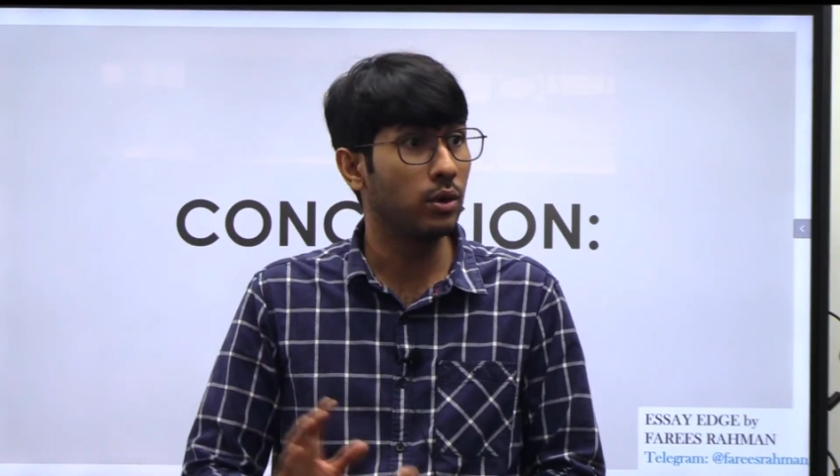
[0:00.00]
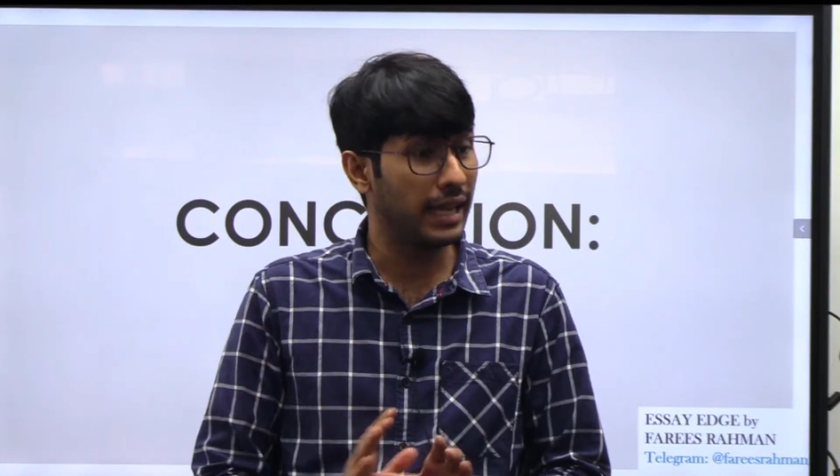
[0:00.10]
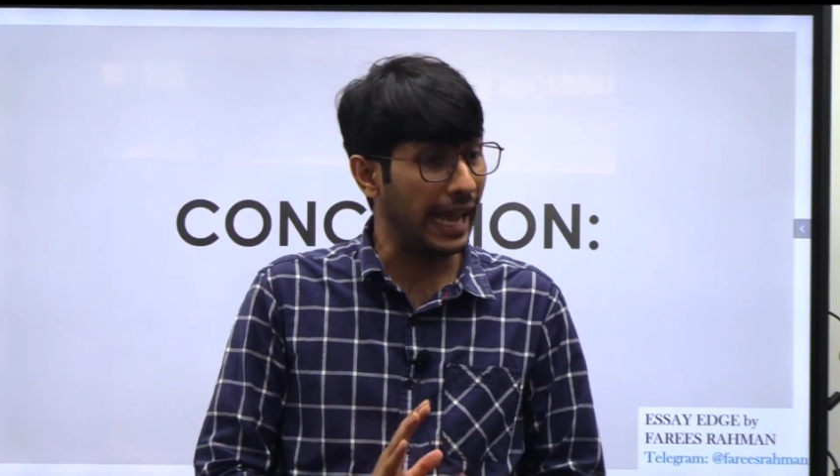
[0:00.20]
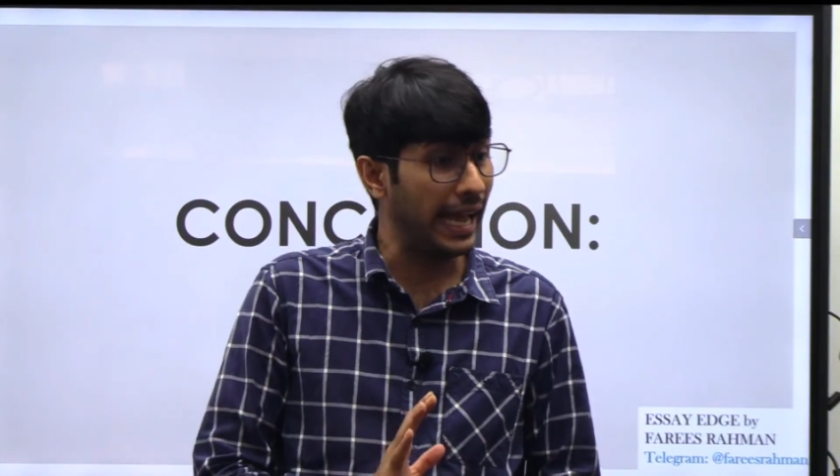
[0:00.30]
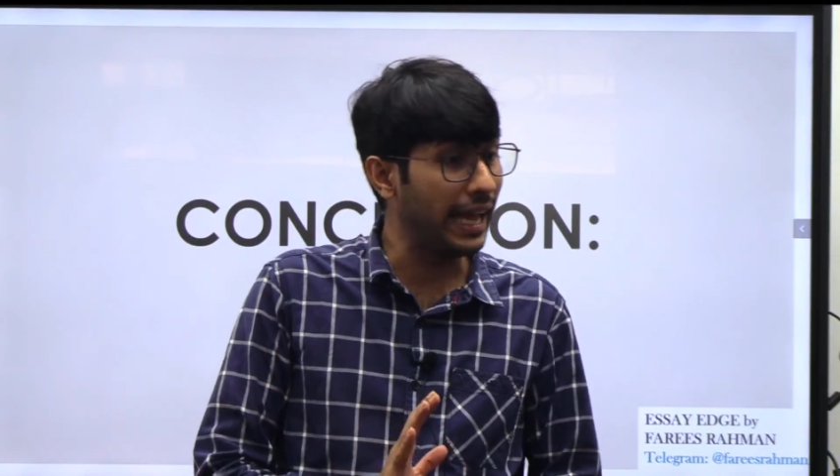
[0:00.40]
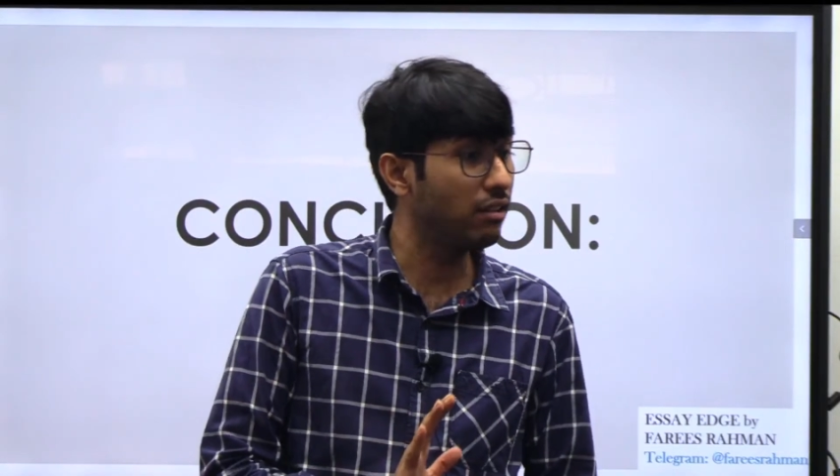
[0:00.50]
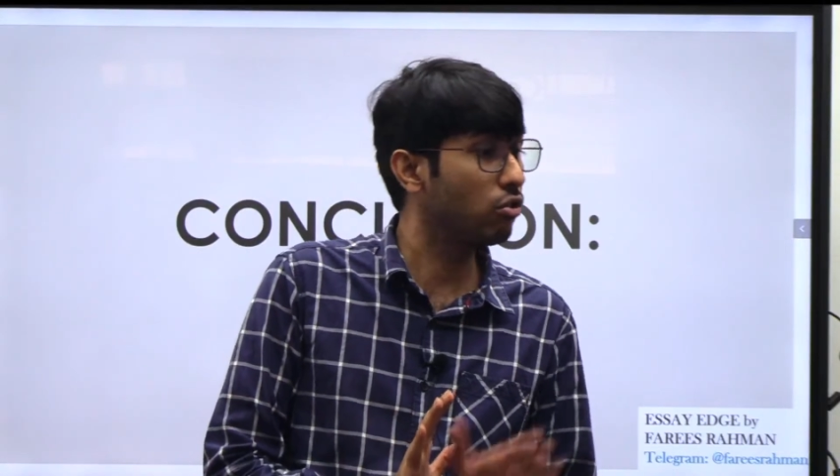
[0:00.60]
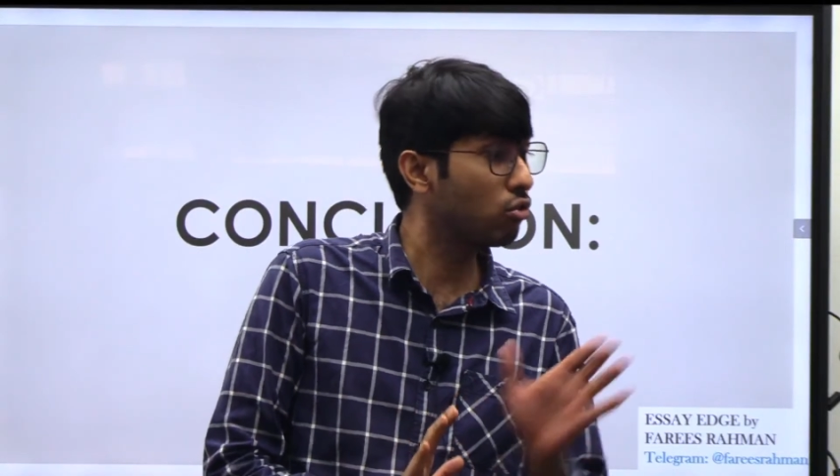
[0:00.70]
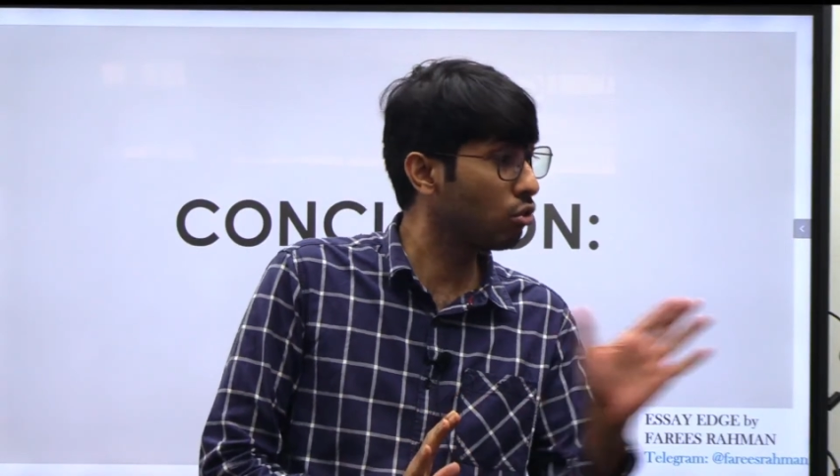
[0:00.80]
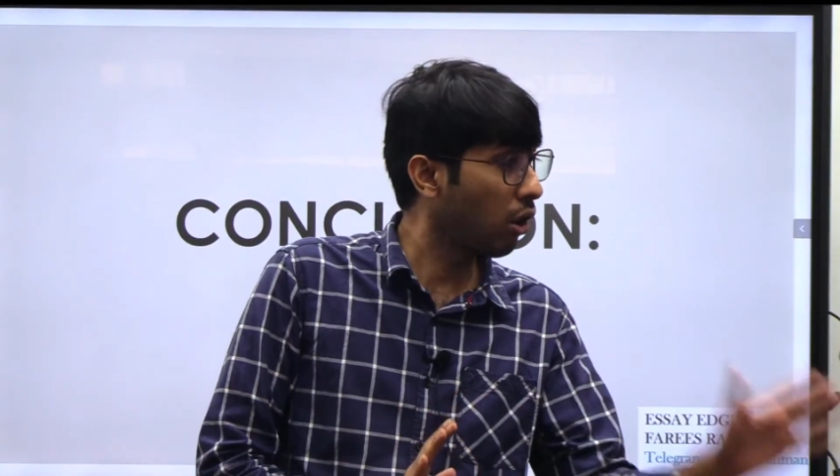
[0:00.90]
can
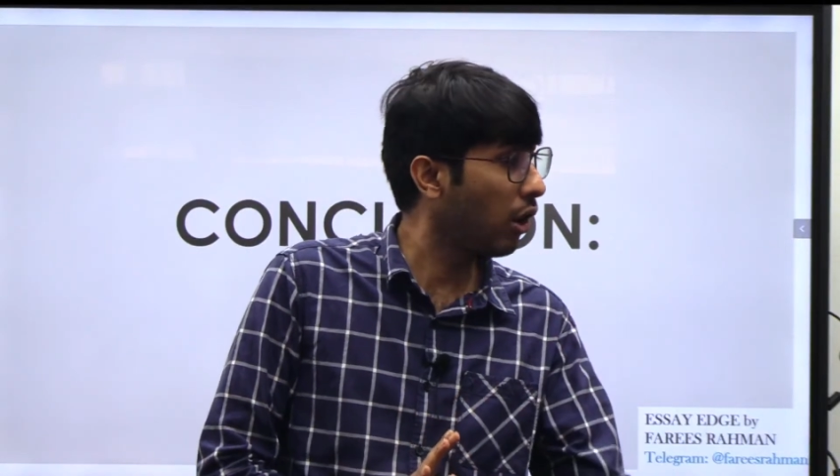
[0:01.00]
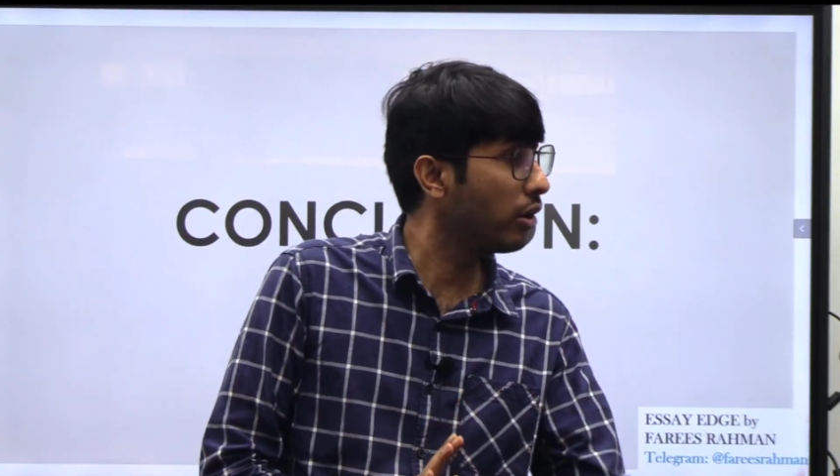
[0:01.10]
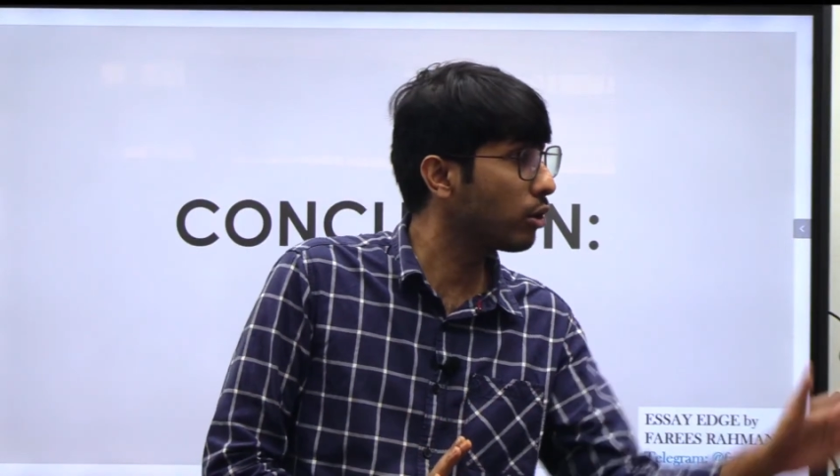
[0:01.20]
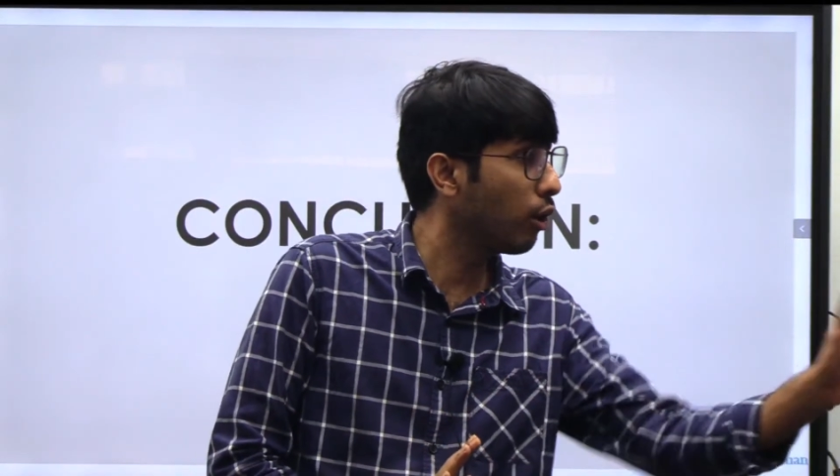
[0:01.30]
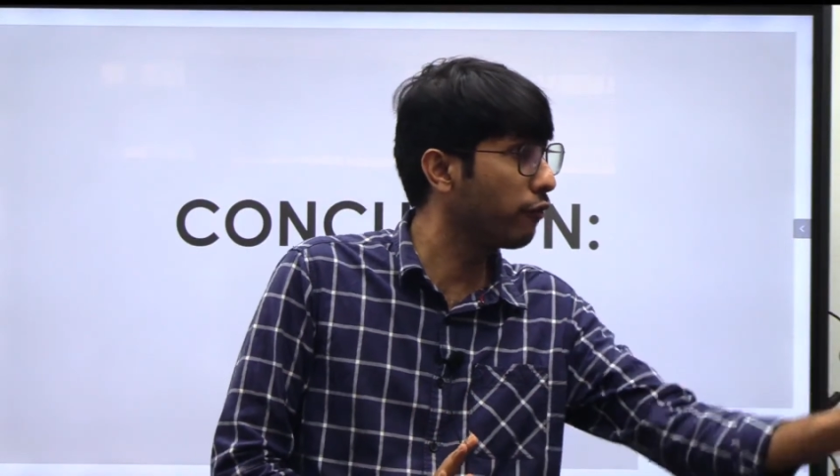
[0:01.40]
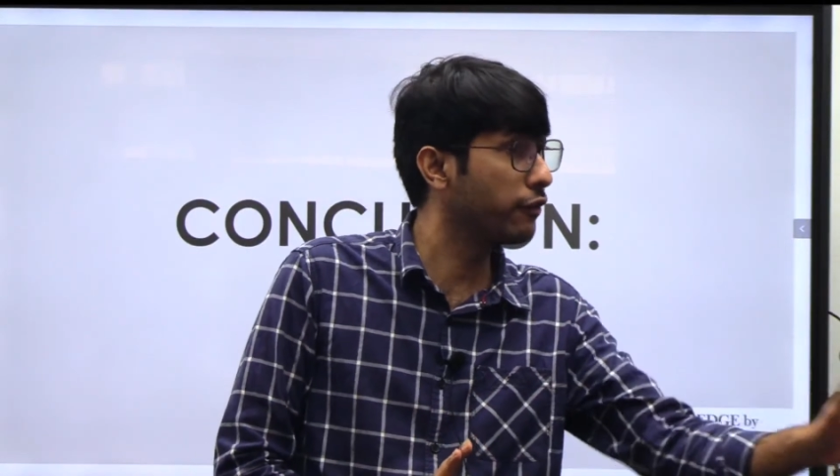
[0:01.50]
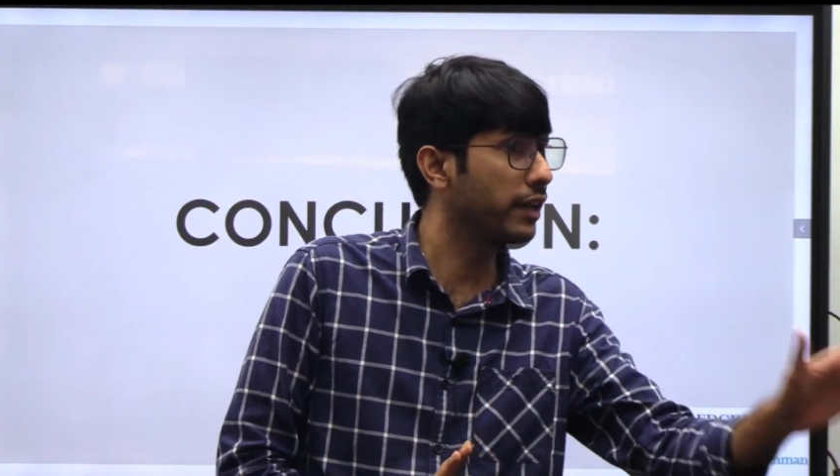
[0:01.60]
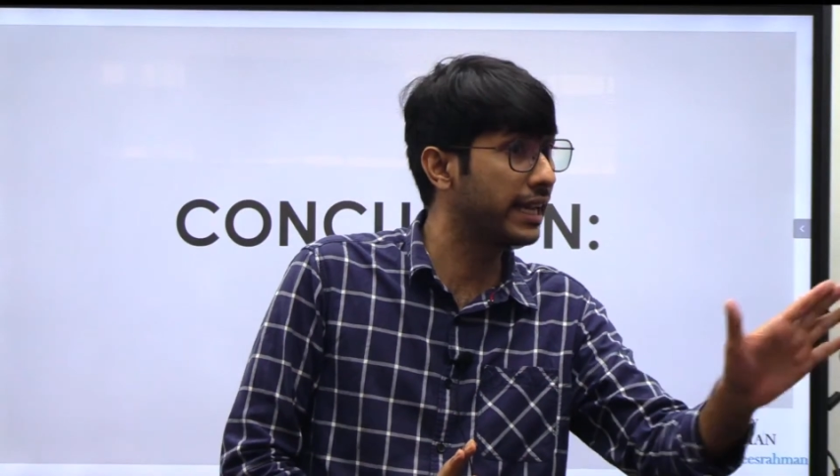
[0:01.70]
sort of